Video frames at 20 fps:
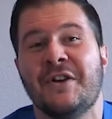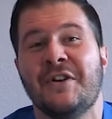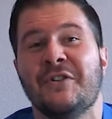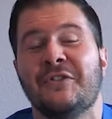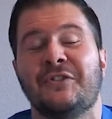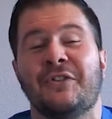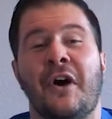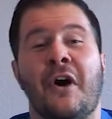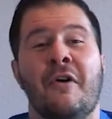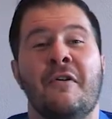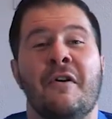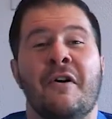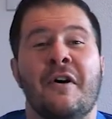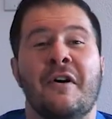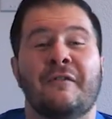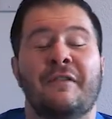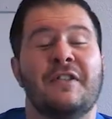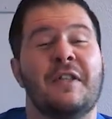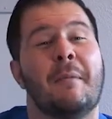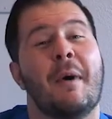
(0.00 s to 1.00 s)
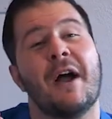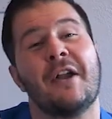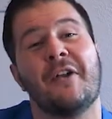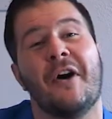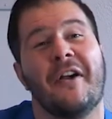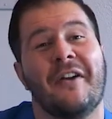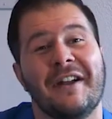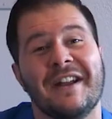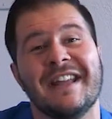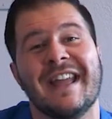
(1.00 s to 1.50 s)
So for the
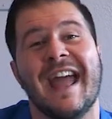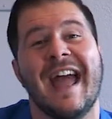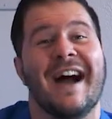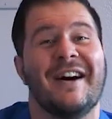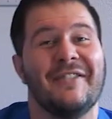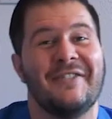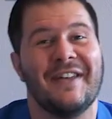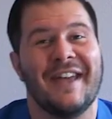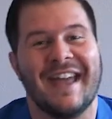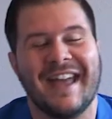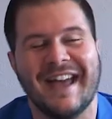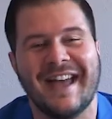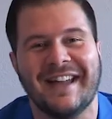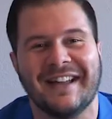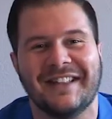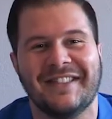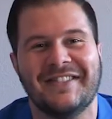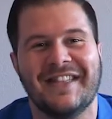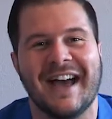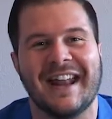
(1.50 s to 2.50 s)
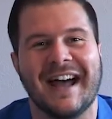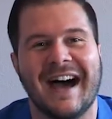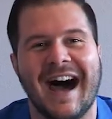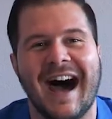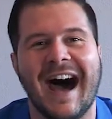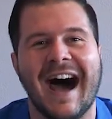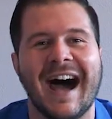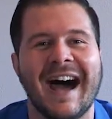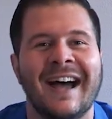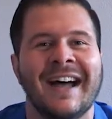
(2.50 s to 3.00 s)
minority out there that
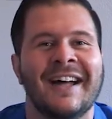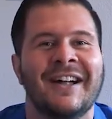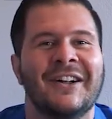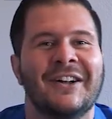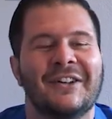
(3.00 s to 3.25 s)
are